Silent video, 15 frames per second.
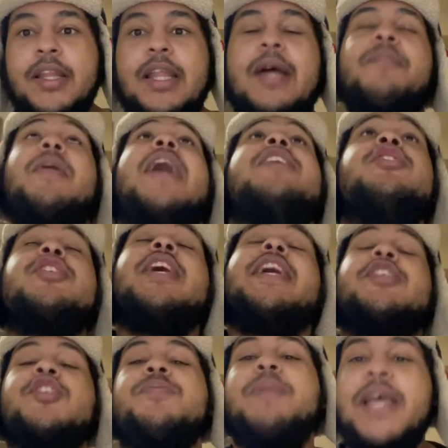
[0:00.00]
I just
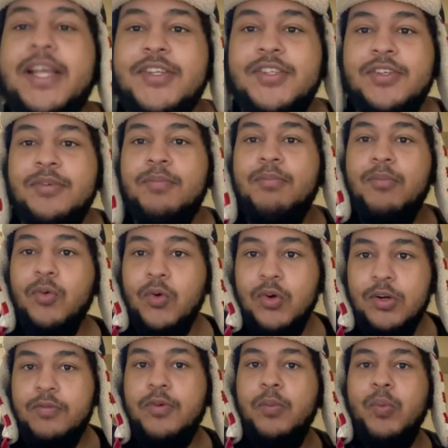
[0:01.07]
expect more
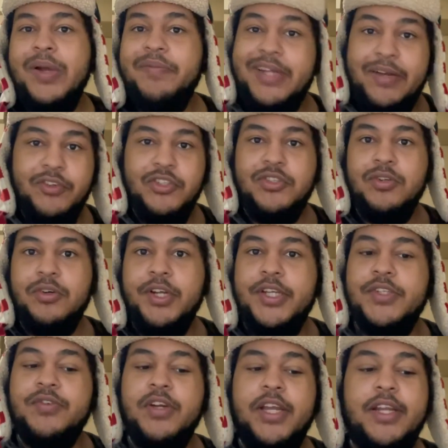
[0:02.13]
from web novel
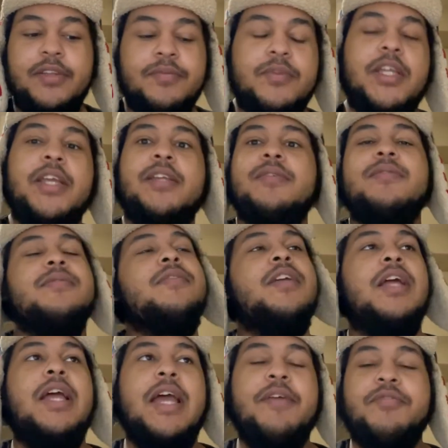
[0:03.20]
stories, right? Like
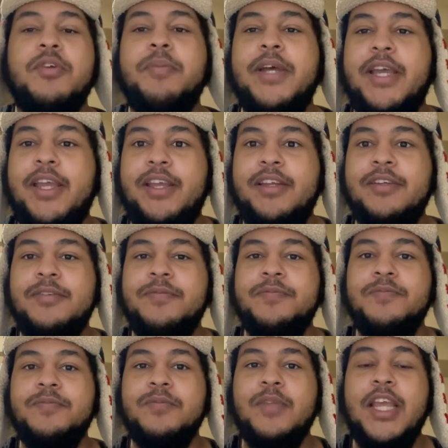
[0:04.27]
after my
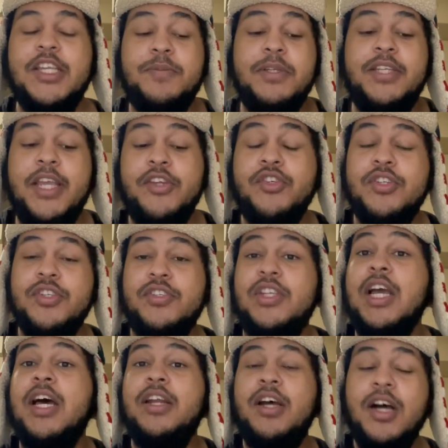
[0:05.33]
expectations has
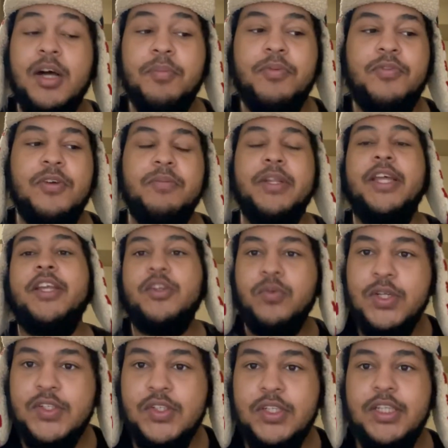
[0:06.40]
gone up from like
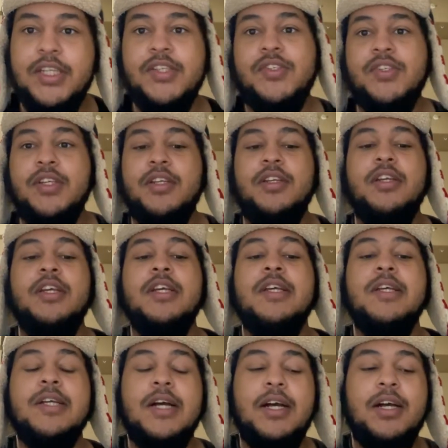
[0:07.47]
Chrysalis and
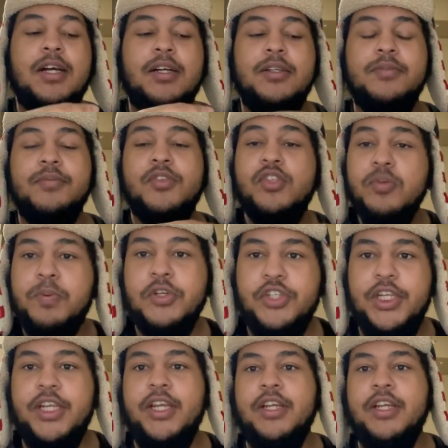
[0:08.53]
Super Gene